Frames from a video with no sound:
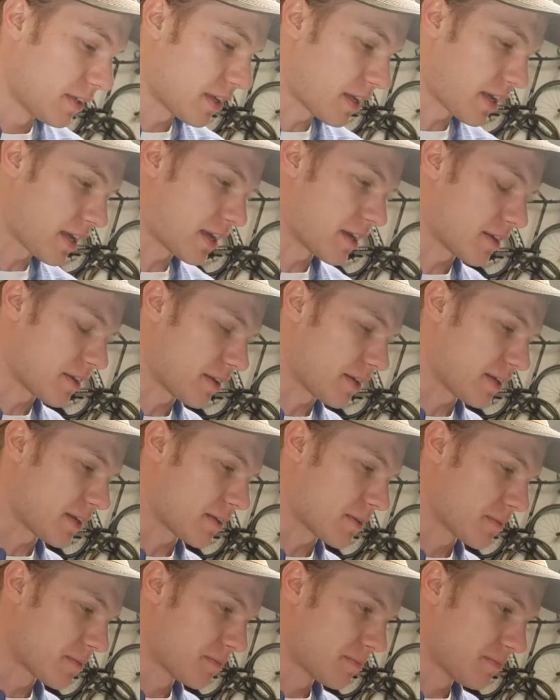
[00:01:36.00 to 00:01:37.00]
And
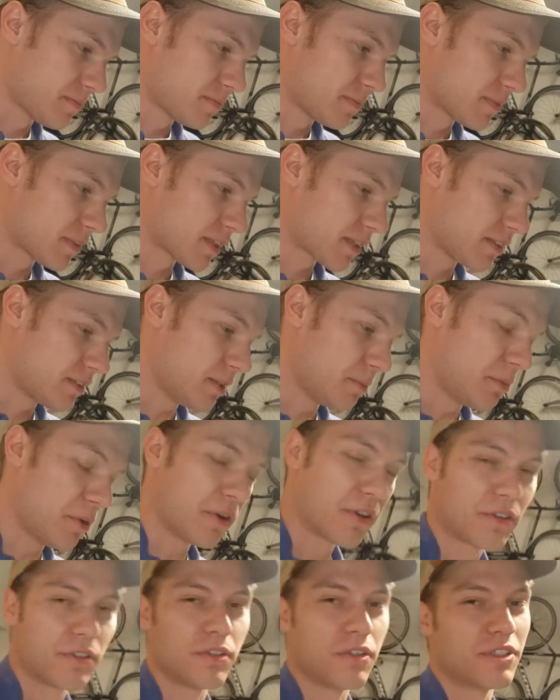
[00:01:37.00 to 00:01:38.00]
the
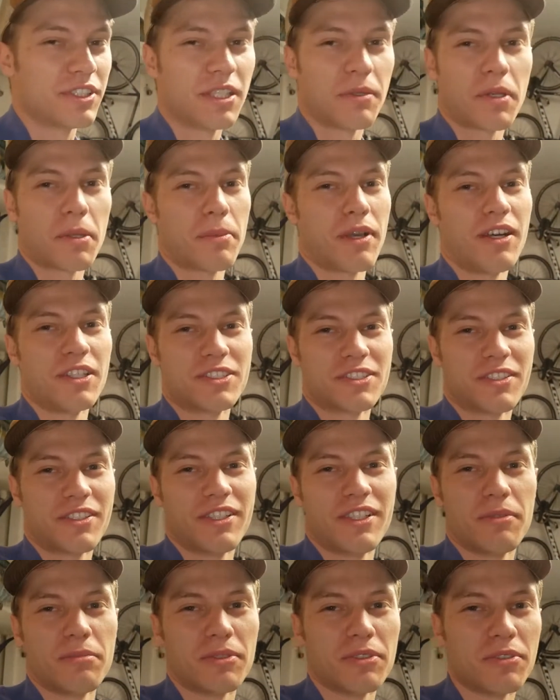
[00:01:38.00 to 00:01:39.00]
motor, who knows how many miles are
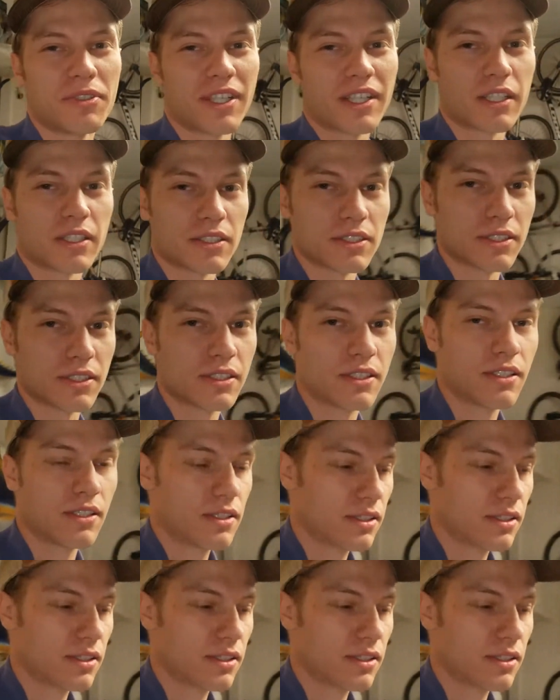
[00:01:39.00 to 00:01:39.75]
on it, but who cares?